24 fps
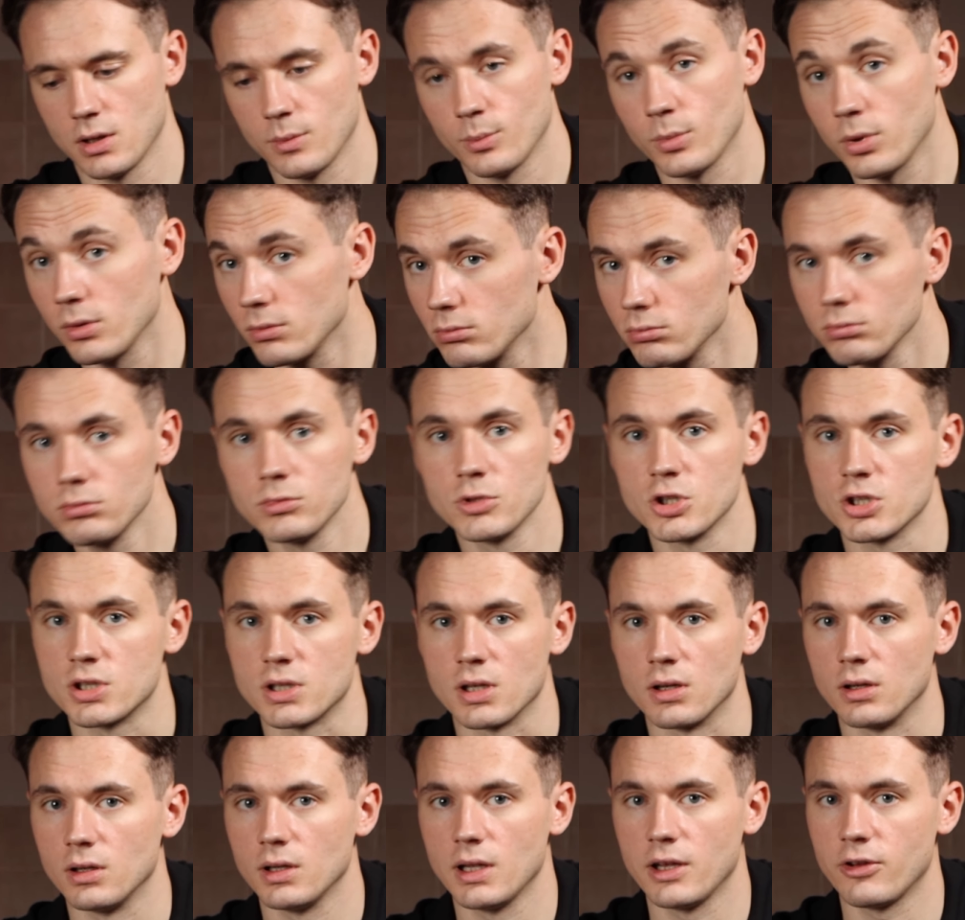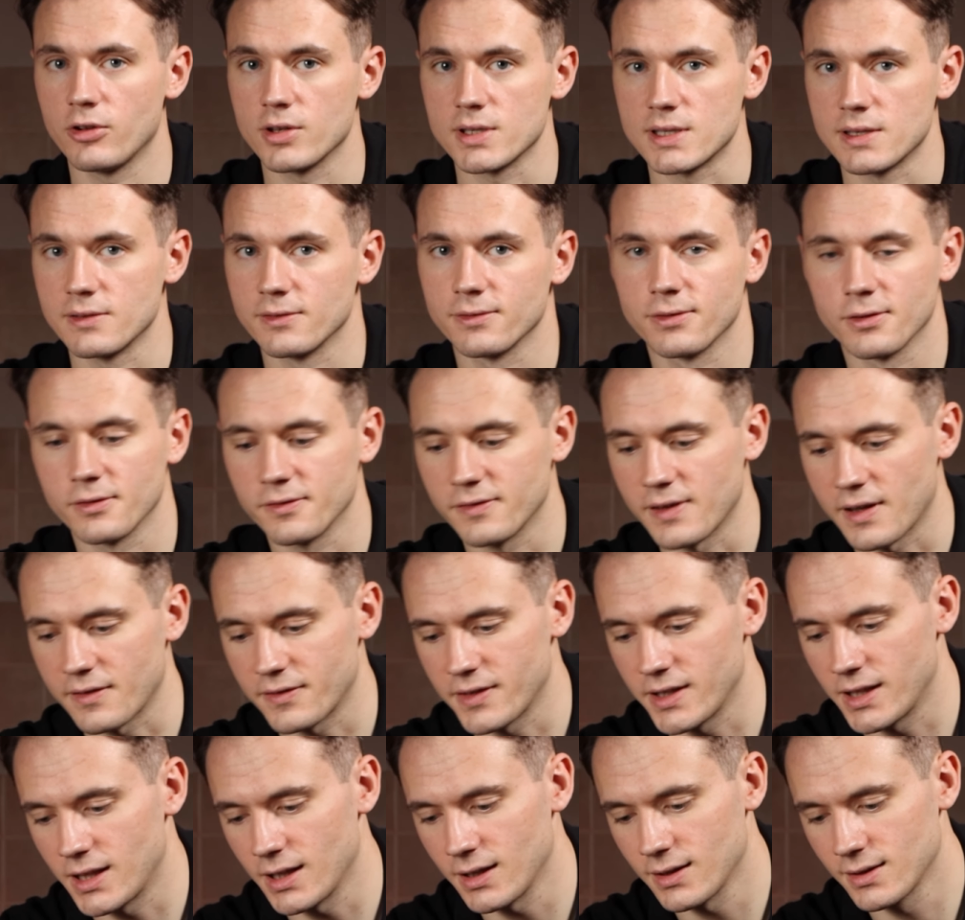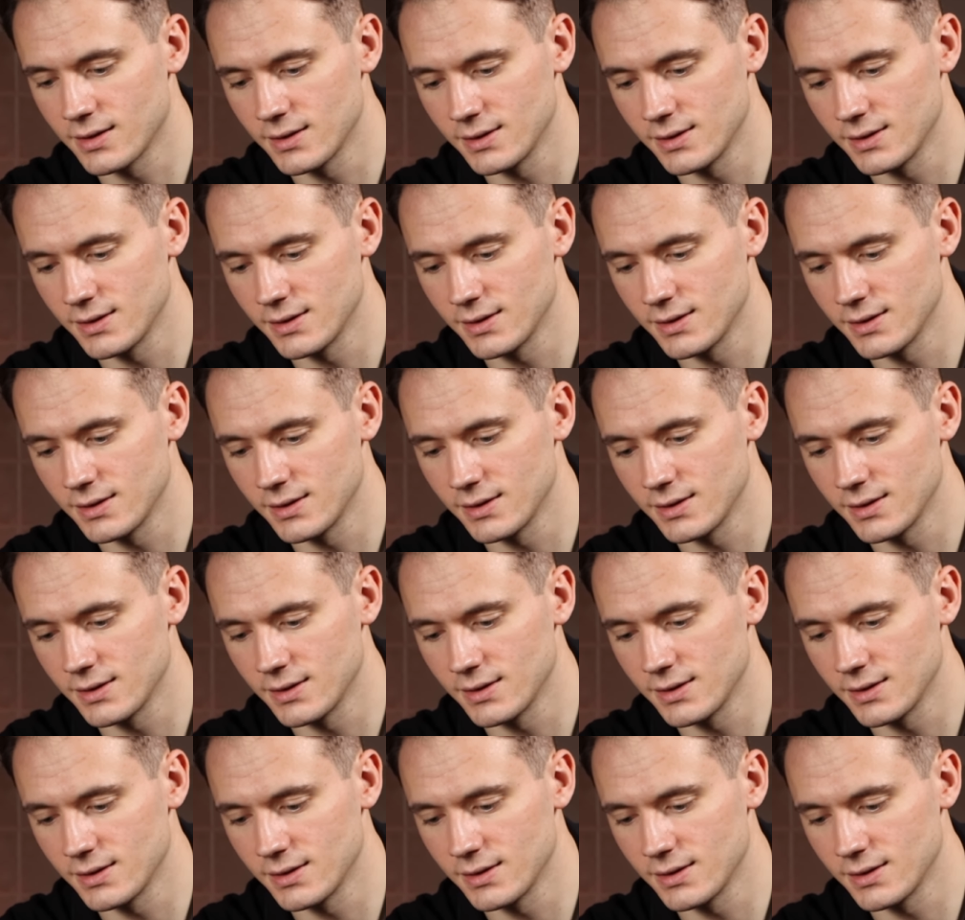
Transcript: But just an interesting fun fact for you there.